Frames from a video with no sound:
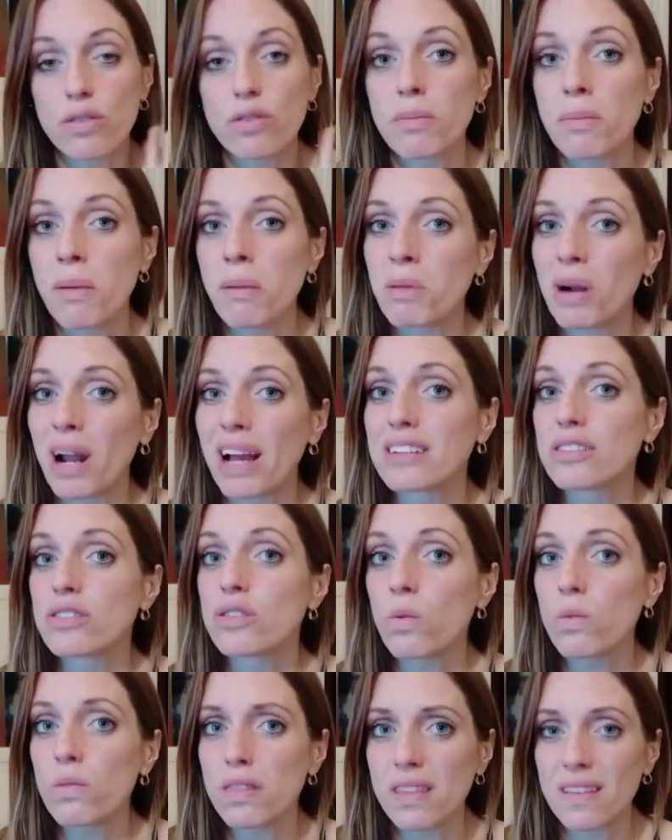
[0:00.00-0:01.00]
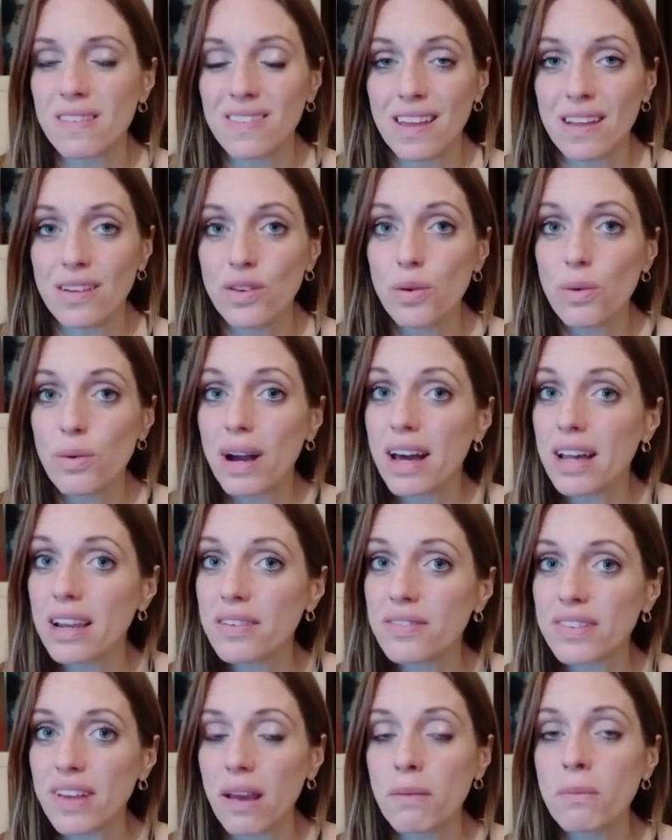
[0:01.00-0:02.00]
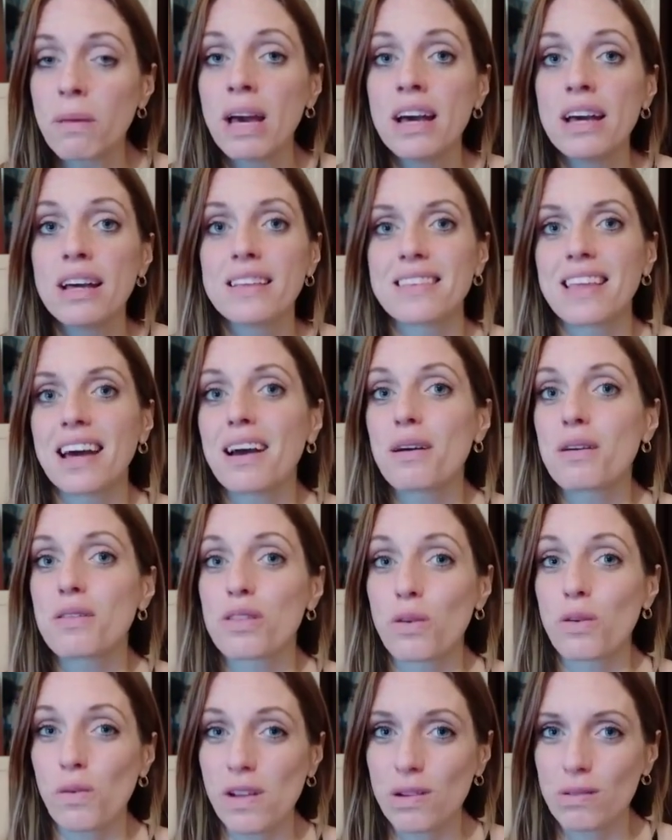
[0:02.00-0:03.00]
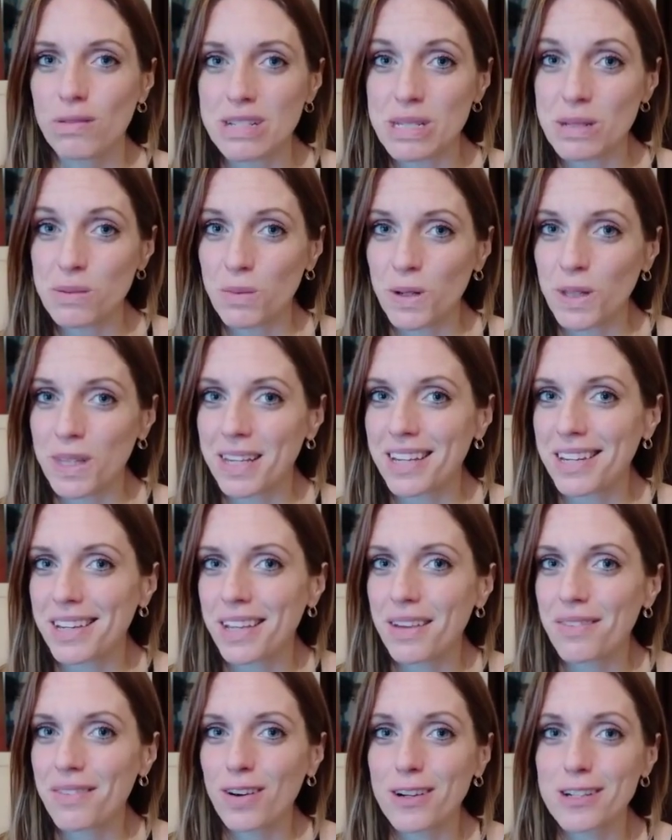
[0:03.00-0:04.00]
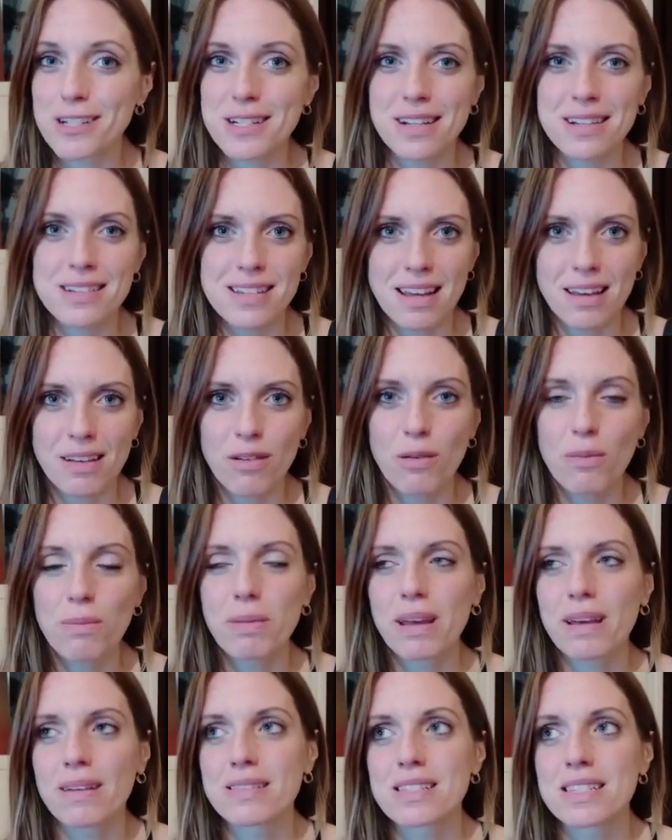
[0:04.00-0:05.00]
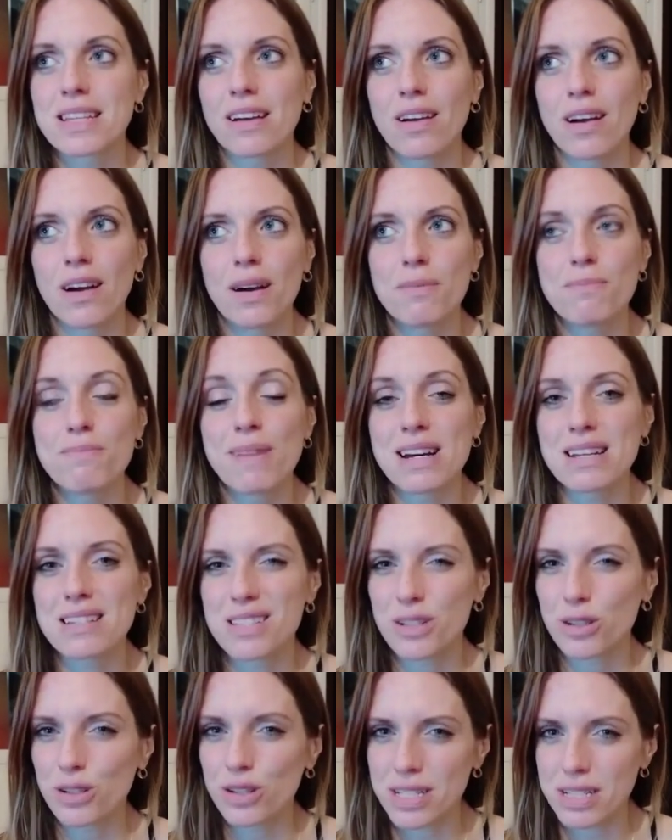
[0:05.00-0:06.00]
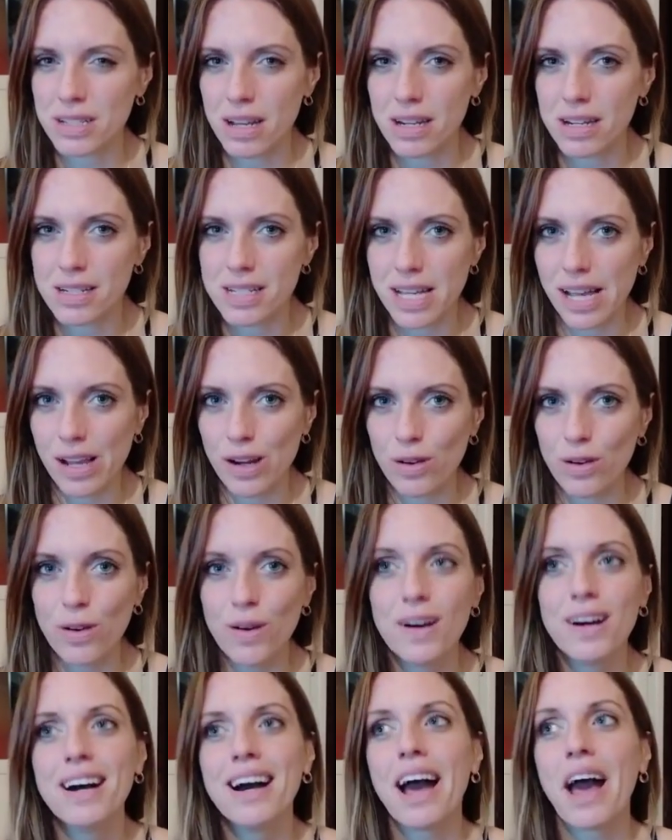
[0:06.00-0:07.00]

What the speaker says: Remember, I don't think they knew ahead of time that the Queen wasn't really going to give Archie a title, because Master is not a title.